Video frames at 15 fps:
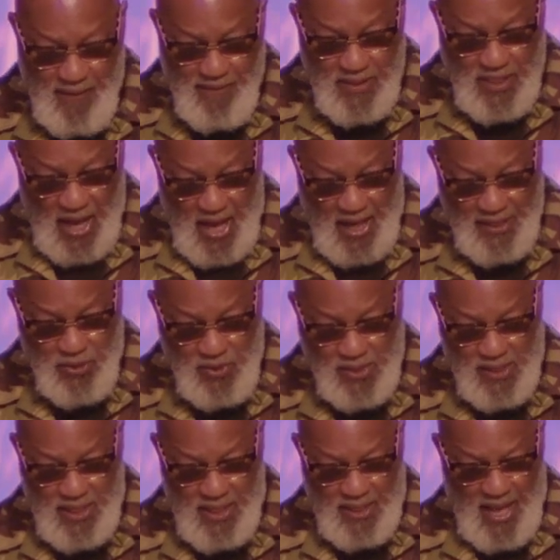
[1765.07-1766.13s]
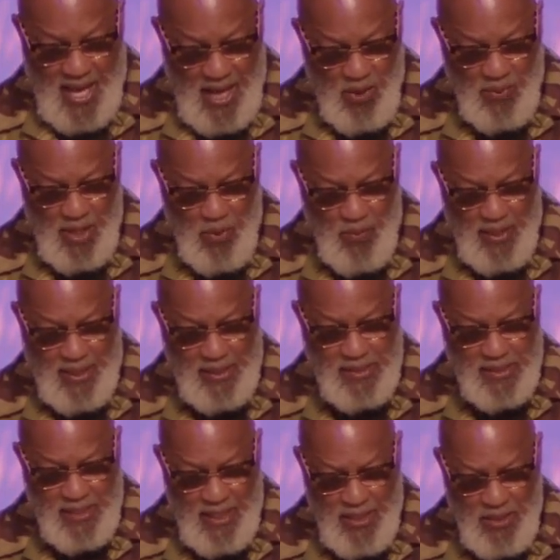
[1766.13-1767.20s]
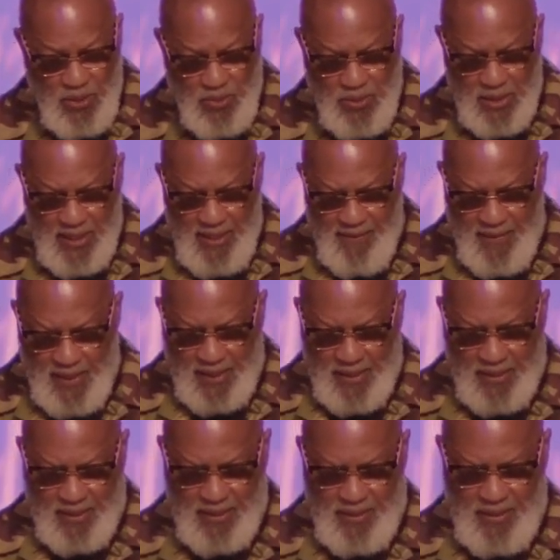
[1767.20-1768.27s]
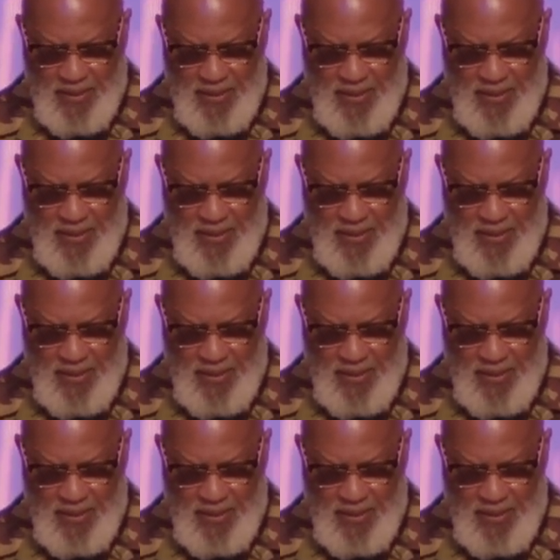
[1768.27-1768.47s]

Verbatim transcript: we have died to sin, how can we continue to live in it?